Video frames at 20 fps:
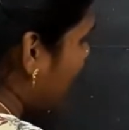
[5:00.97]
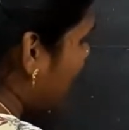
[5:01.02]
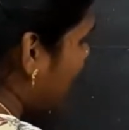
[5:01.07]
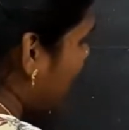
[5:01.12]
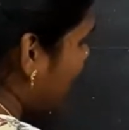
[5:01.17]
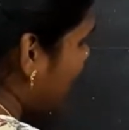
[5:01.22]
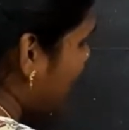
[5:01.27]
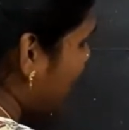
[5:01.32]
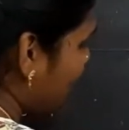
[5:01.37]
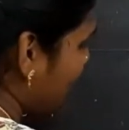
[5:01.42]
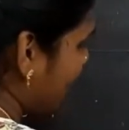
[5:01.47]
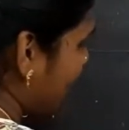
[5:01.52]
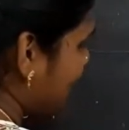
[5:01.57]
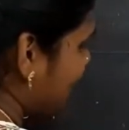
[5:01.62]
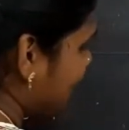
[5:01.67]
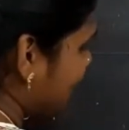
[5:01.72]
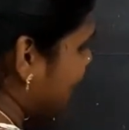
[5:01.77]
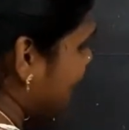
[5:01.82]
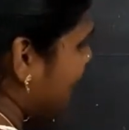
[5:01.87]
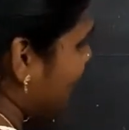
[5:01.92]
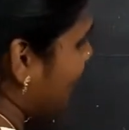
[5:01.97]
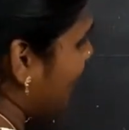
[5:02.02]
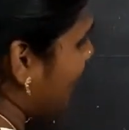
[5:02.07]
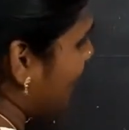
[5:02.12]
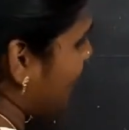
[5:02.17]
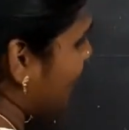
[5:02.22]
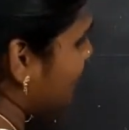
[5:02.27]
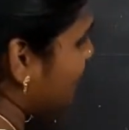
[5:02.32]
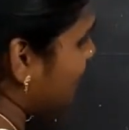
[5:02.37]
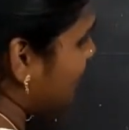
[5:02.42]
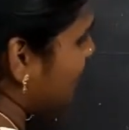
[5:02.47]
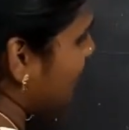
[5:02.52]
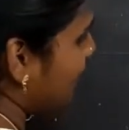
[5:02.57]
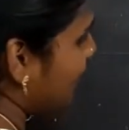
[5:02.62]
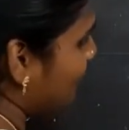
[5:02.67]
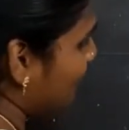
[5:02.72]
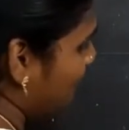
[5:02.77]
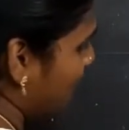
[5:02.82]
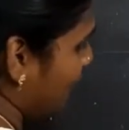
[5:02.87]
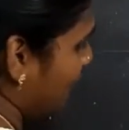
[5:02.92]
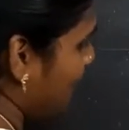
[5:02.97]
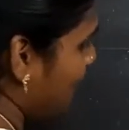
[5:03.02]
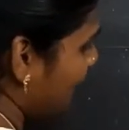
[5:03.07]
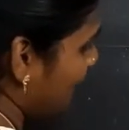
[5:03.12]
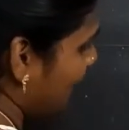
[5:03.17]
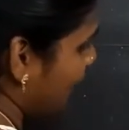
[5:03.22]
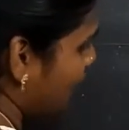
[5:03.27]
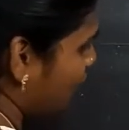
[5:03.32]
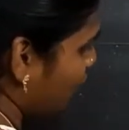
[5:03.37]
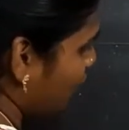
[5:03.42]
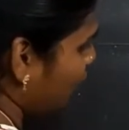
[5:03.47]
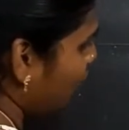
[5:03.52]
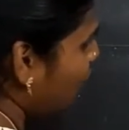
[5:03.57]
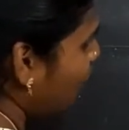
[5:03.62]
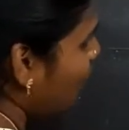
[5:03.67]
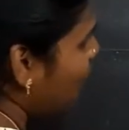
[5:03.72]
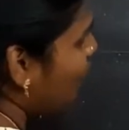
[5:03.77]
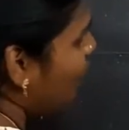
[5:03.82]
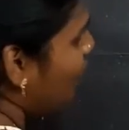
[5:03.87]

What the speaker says: if x is a fraction like p by q,